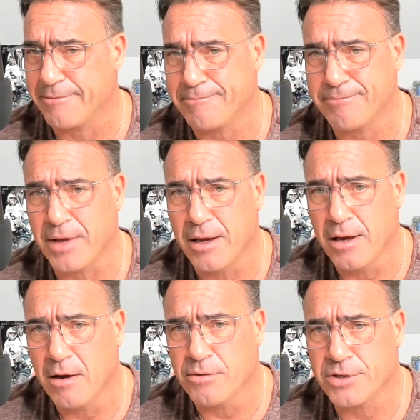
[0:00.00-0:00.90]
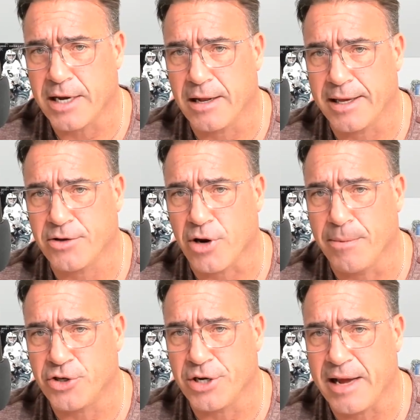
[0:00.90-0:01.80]
of was kind of like took a
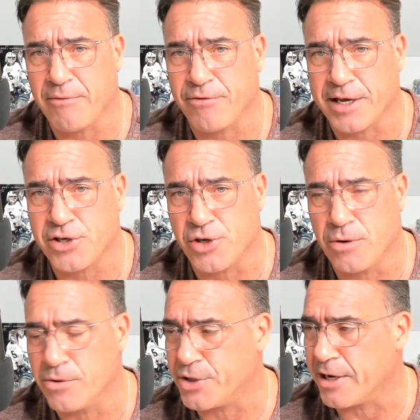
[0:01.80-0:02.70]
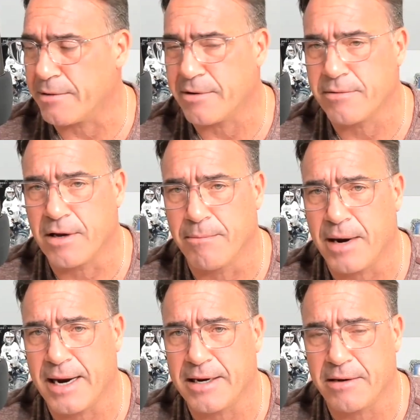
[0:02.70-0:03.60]
bunch of Netflix shows and
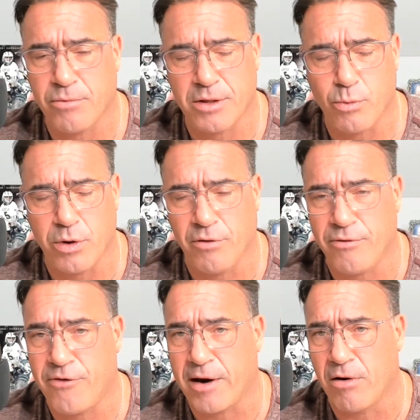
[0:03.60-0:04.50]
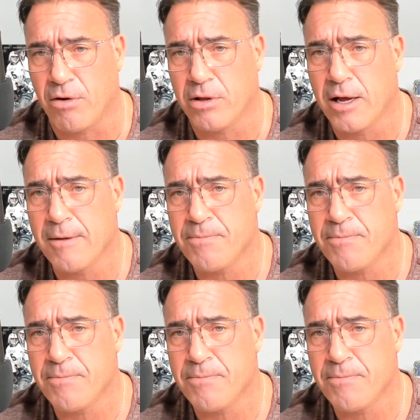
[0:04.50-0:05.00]
combined it with Will Ferrell